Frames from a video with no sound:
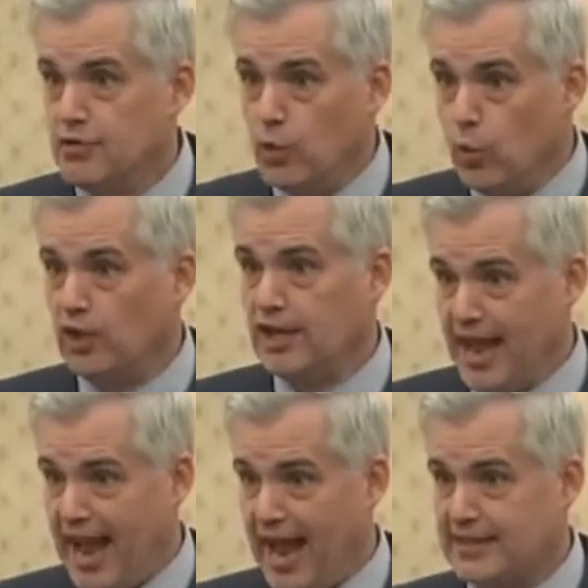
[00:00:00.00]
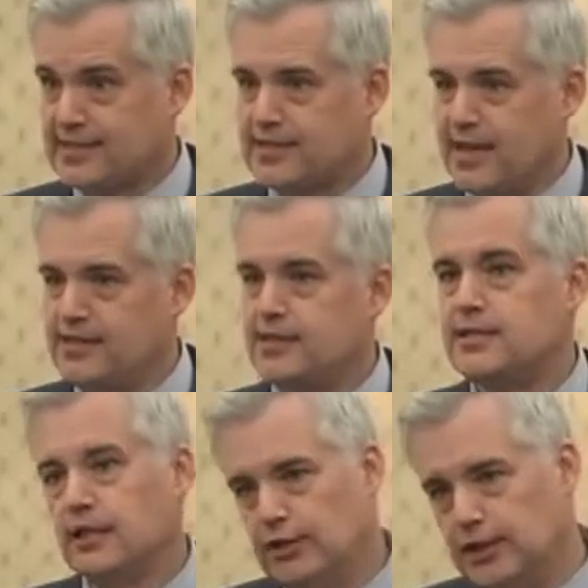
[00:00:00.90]
The Woolen Act says
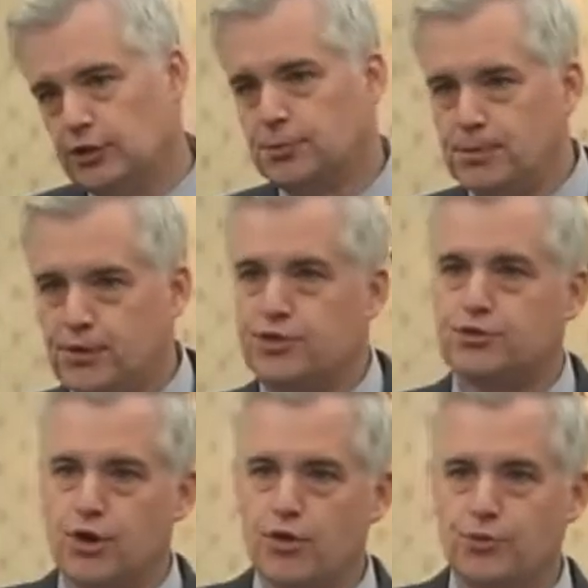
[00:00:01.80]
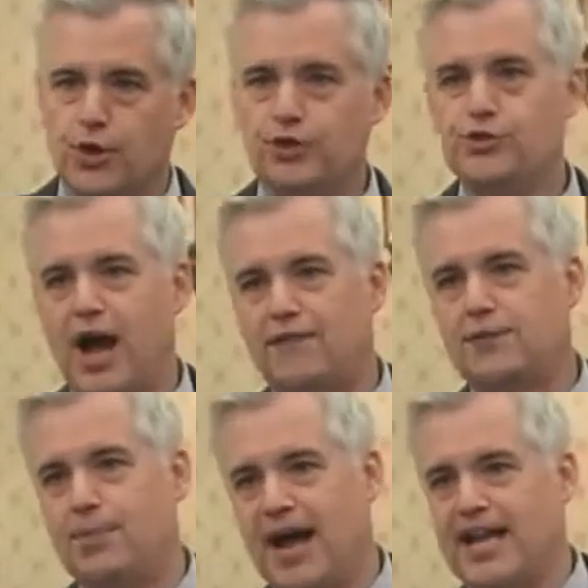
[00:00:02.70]
it's illegal to produce your own wool. You have
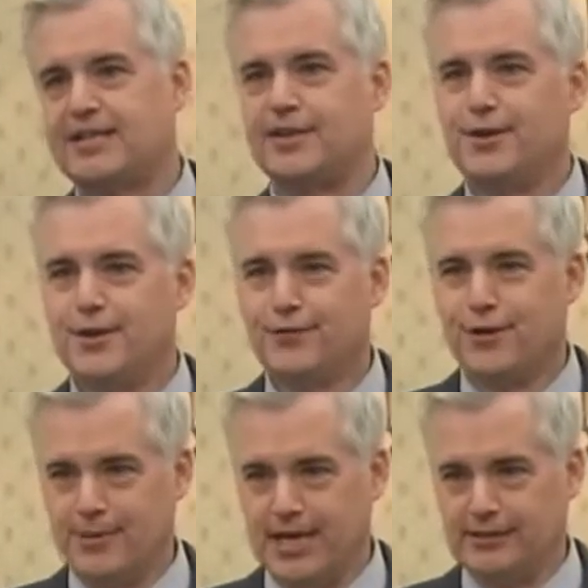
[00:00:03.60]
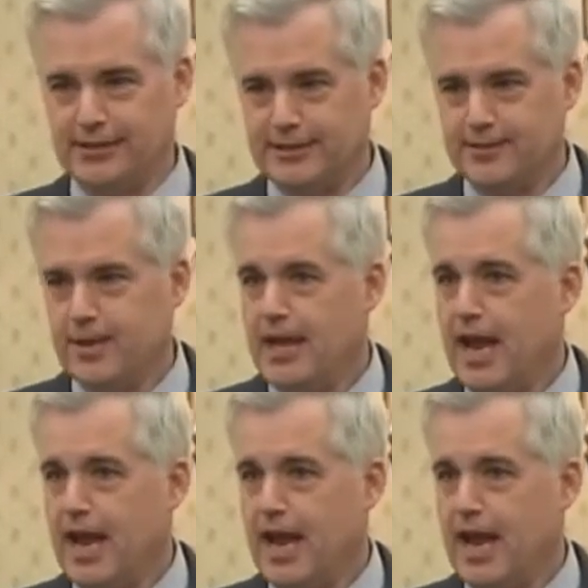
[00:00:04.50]
to buy it from England.